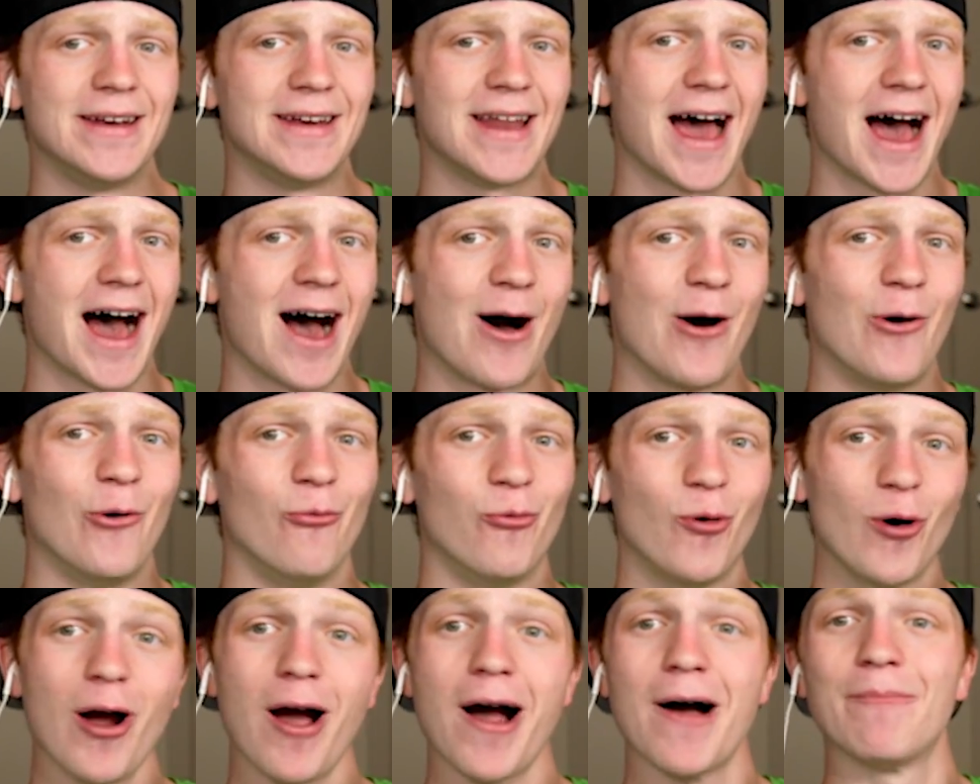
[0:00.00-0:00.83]
Now,
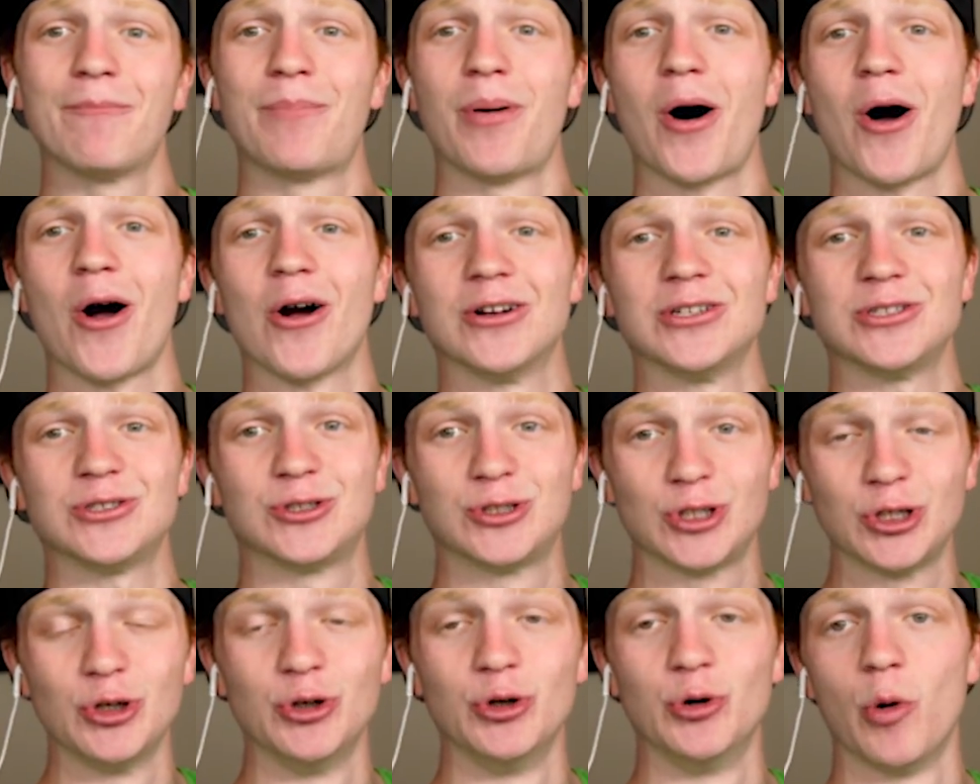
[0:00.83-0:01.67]
we're on
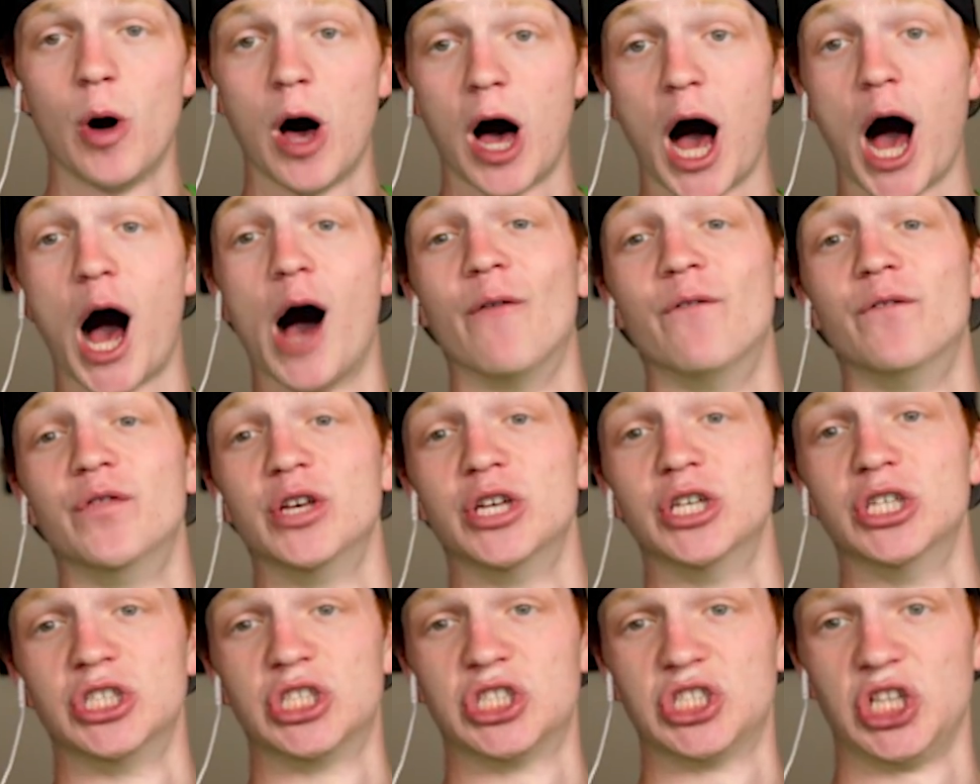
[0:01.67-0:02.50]
part two,
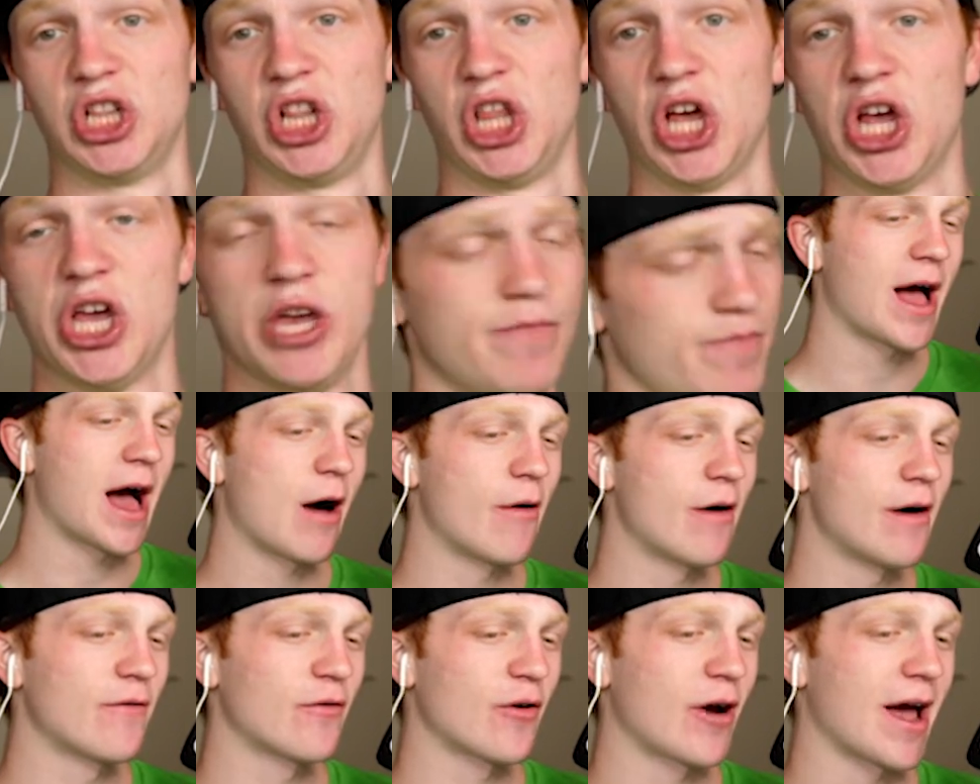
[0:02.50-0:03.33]
obviously.
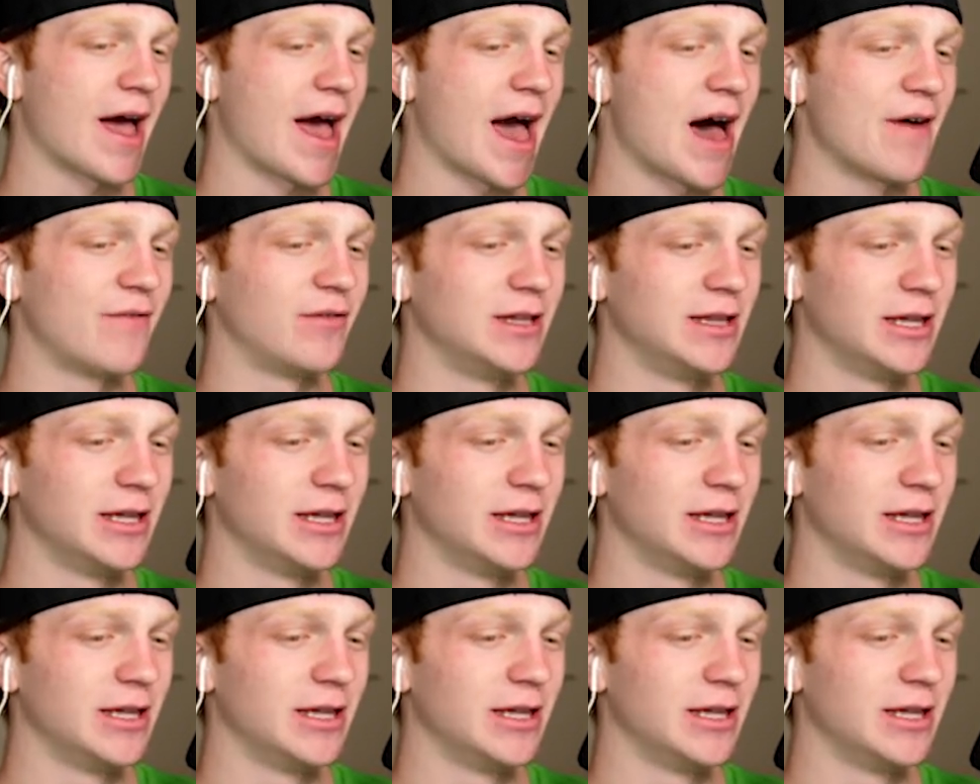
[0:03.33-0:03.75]
However, I have a